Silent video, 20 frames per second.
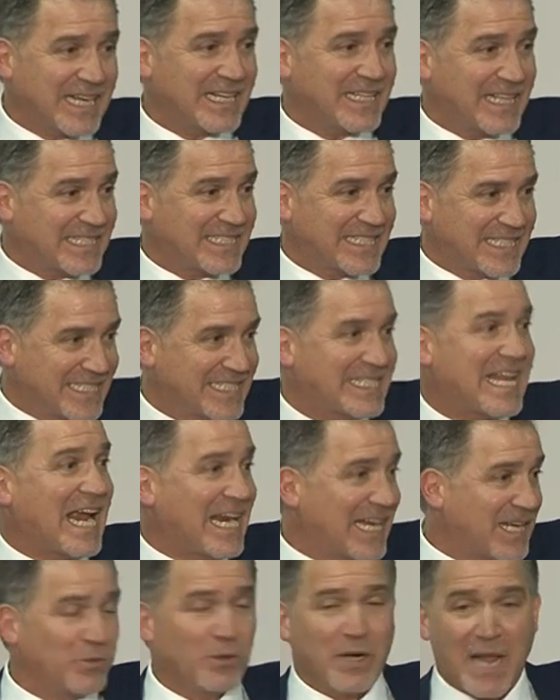that's
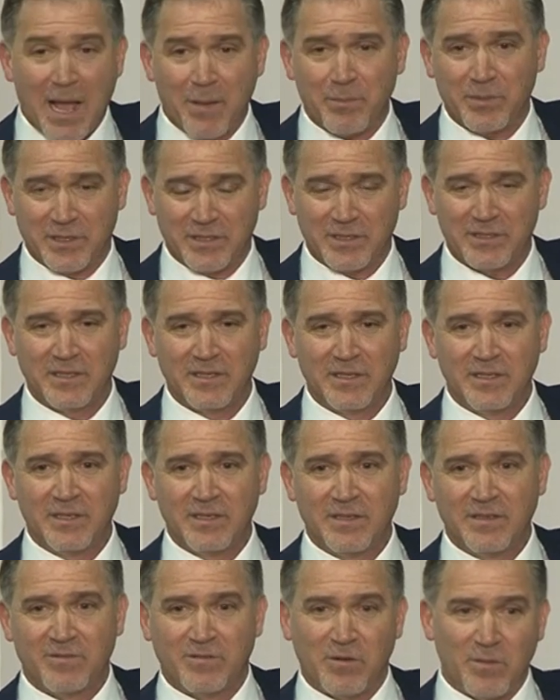exactly what happened
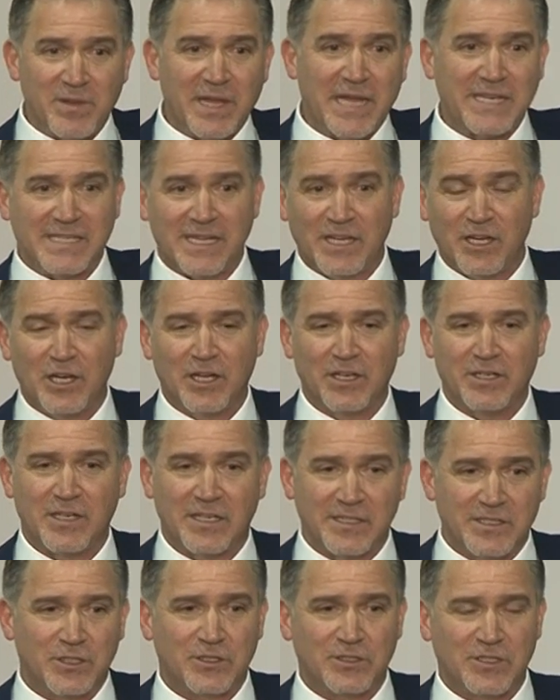from that day on
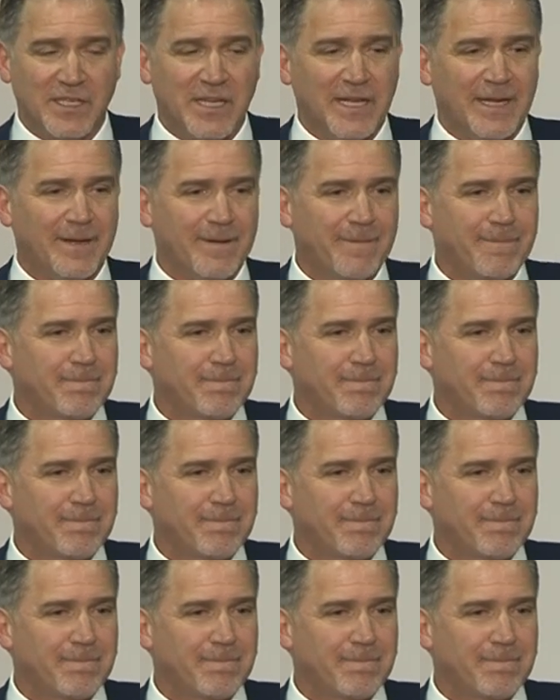until today.